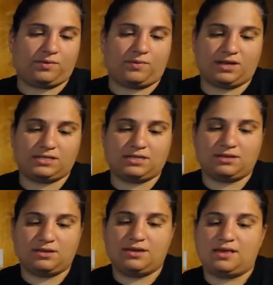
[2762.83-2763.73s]
We want
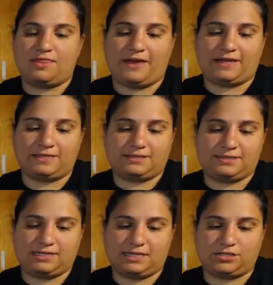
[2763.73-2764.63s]
that
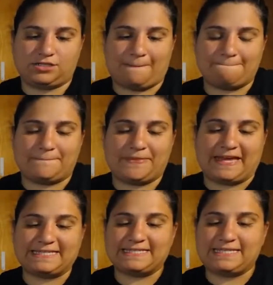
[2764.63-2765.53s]
stitch,
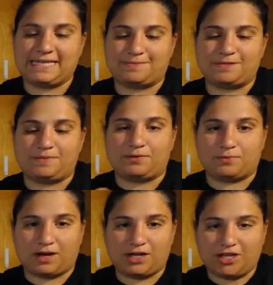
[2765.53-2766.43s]
that seam to be
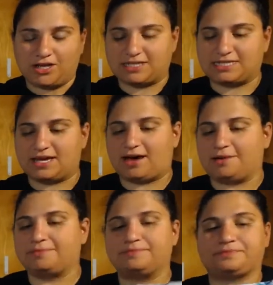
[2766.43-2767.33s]
right along the
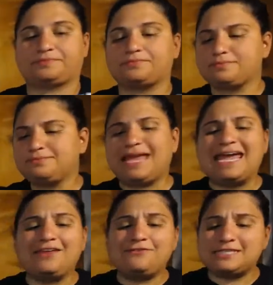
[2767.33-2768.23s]
top.
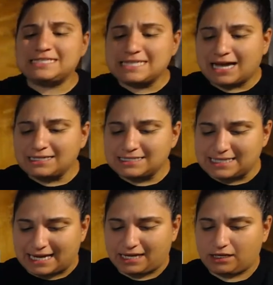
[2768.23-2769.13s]
And if it's not
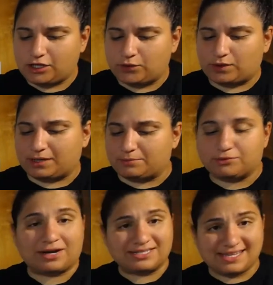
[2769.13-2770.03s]
staying, you can
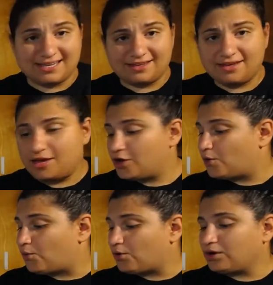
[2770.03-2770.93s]
press it
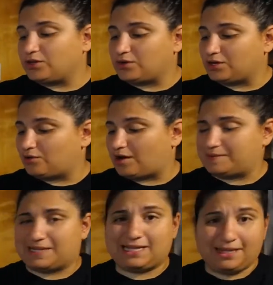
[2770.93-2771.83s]
or you can
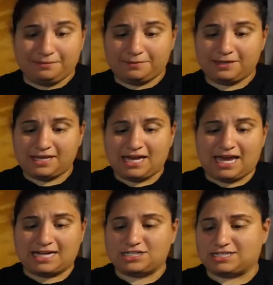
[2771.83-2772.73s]
grab a clip
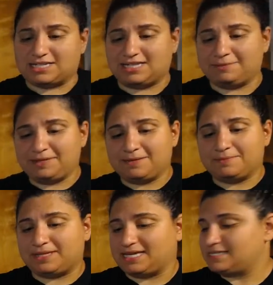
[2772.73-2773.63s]
and just clip it in
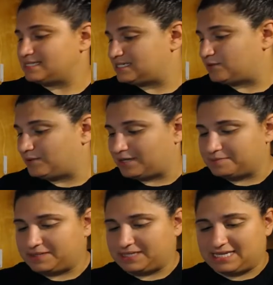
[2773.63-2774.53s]
place until we
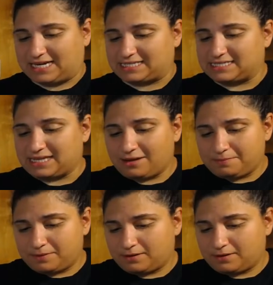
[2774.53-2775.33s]
complete the next step.